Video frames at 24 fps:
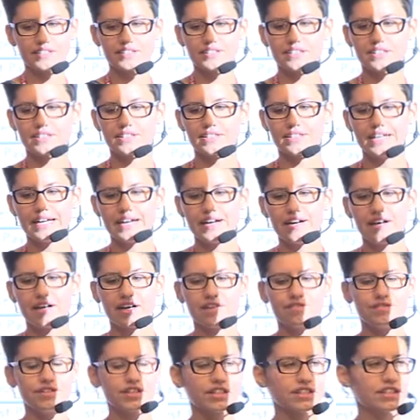tools.
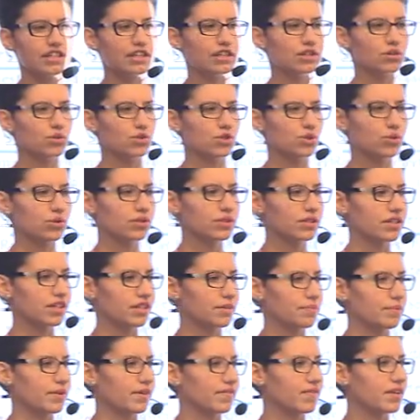First
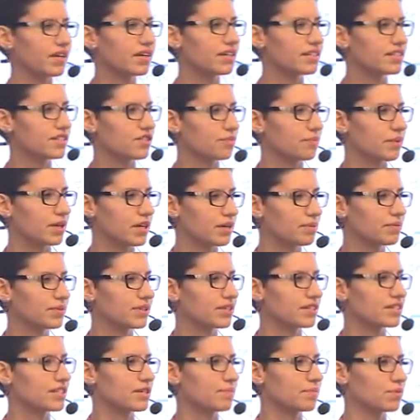thing we need to do
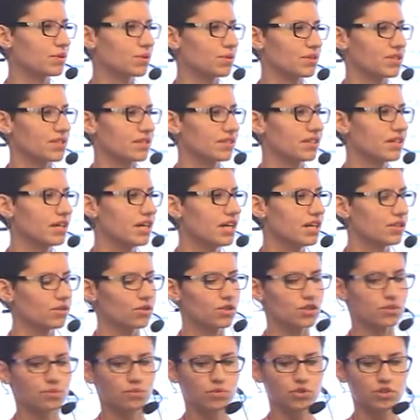
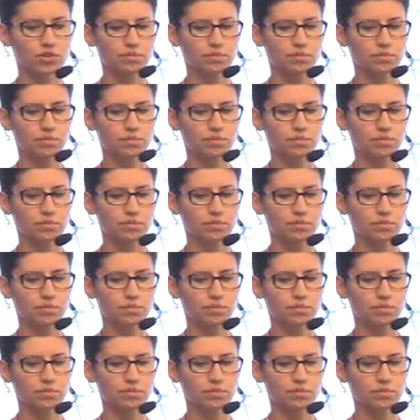is